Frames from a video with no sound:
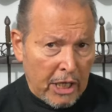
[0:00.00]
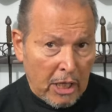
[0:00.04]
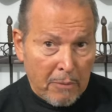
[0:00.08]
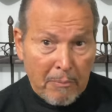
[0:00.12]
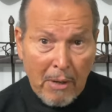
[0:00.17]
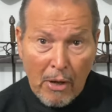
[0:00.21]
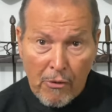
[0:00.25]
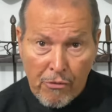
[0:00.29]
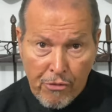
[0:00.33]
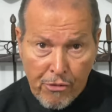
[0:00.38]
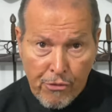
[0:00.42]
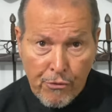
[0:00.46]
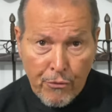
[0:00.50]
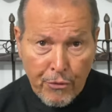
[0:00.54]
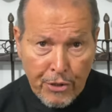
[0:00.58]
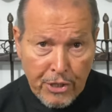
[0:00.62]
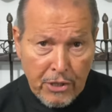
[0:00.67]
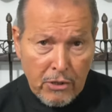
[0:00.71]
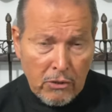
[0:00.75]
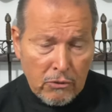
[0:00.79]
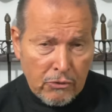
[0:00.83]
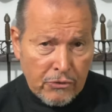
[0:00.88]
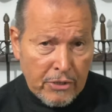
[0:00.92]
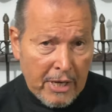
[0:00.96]
about 30
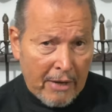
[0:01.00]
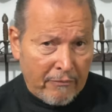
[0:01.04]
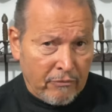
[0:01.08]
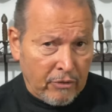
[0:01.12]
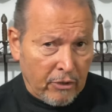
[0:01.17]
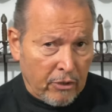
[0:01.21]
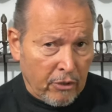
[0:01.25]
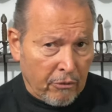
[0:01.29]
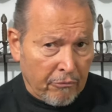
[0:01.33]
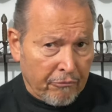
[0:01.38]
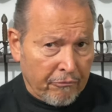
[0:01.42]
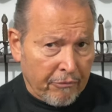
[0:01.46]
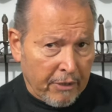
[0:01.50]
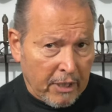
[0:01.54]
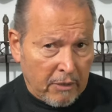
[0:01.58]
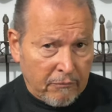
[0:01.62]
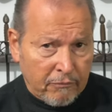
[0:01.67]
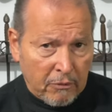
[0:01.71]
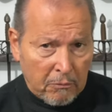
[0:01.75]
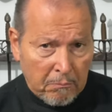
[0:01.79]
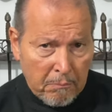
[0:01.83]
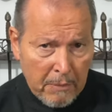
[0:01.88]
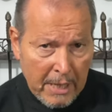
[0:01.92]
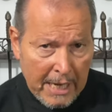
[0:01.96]
years after their
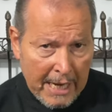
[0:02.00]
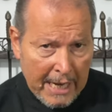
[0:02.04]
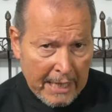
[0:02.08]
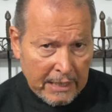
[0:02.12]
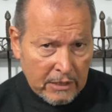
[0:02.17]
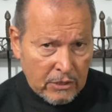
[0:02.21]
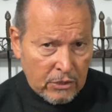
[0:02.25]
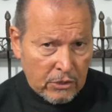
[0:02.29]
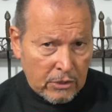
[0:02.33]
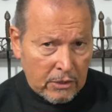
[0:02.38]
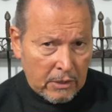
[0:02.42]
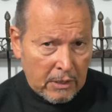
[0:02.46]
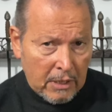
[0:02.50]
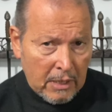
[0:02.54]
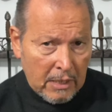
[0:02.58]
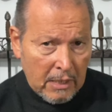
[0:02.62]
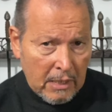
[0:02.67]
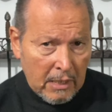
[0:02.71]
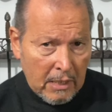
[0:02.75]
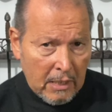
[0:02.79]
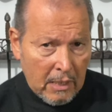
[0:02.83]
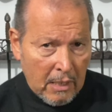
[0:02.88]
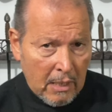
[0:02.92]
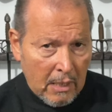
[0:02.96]
fateful match.
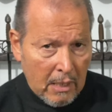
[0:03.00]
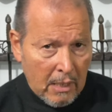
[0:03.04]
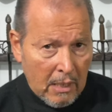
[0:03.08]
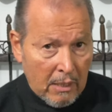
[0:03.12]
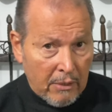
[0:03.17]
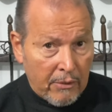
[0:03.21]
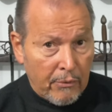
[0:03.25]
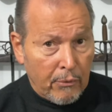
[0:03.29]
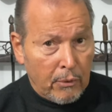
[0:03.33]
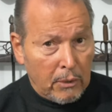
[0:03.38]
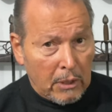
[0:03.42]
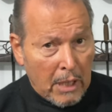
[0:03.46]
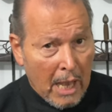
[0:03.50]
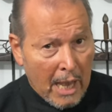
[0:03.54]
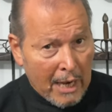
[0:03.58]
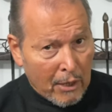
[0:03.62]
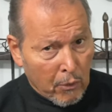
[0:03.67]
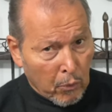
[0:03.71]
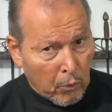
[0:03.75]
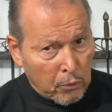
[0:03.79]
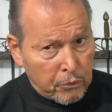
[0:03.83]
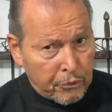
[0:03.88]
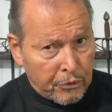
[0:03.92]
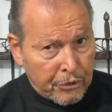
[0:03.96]
They're a lot
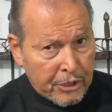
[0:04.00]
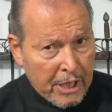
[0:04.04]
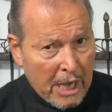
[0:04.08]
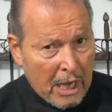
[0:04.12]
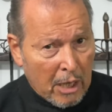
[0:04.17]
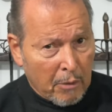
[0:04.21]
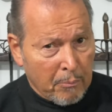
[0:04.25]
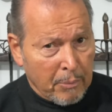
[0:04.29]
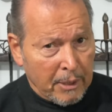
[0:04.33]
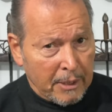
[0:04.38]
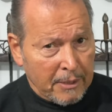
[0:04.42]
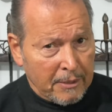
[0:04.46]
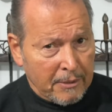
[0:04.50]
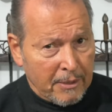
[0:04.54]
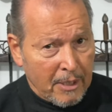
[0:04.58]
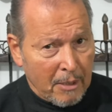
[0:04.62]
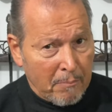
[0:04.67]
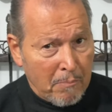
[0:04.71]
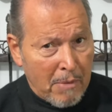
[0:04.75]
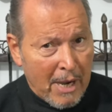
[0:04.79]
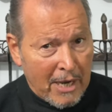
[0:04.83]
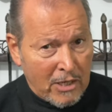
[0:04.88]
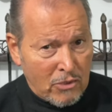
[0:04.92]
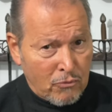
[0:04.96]
older now, but they
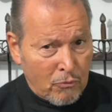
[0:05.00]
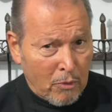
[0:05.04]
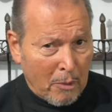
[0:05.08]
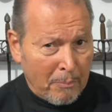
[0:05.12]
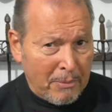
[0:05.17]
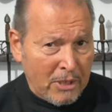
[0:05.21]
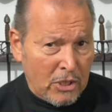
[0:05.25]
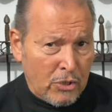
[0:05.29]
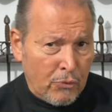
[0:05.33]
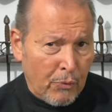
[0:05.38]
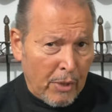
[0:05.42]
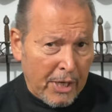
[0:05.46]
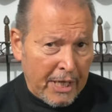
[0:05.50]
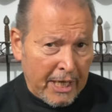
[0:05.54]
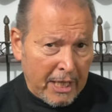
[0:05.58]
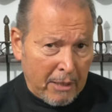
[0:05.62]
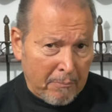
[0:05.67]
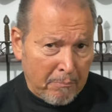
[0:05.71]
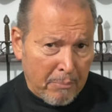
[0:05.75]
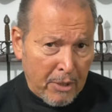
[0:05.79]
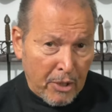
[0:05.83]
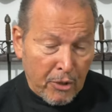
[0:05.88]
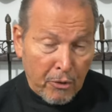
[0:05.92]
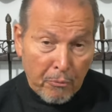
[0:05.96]
might as well be training in
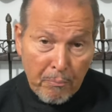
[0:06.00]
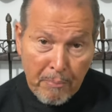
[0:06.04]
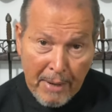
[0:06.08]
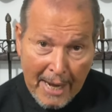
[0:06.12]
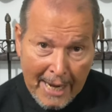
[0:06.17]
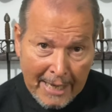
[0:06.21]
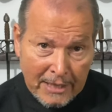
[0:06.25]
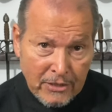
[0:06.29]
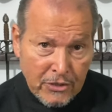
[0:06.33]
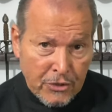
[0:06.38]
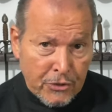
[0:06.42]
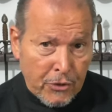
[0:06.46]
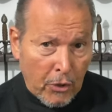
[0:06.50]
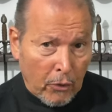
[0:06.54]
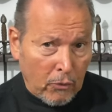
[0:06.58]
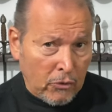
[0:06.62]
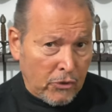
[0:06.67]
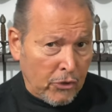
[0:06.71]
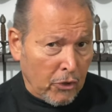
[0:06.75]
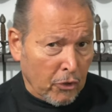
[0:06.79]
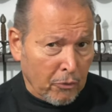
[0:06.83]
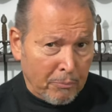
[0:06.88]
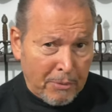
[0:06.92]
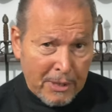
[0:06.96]
Peter Pan's
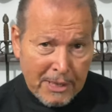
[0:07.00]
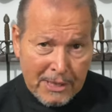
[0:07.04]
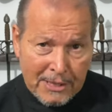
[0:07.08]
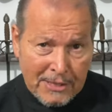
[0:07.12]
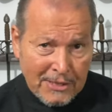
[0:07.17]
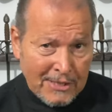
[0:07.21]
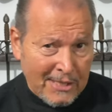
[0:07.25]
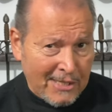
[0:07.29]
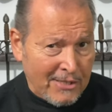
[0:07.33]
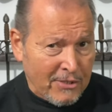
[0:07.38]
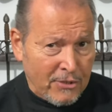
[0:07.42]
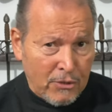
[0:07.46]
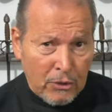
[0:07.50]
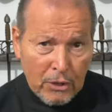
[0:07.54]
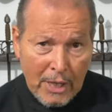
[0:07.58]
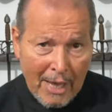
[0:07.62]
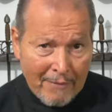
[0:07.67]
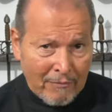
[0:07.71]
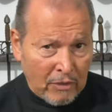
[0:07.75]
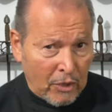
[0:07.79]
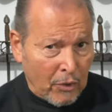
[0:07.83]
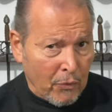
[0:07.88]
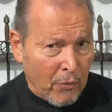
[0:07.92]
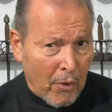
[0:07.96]
dojo because they still
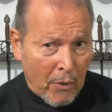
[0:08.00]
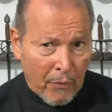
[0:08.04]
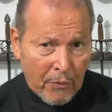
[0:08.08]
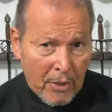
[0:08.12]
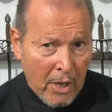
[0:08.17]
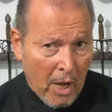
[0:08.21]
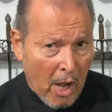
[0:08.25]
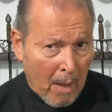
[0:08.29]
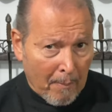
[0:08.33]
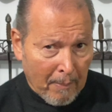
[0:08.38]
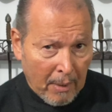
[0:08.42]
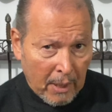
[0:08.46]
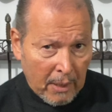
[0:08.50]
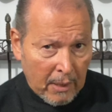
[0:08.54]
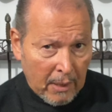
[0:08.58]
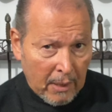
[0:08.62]
haven't grown up.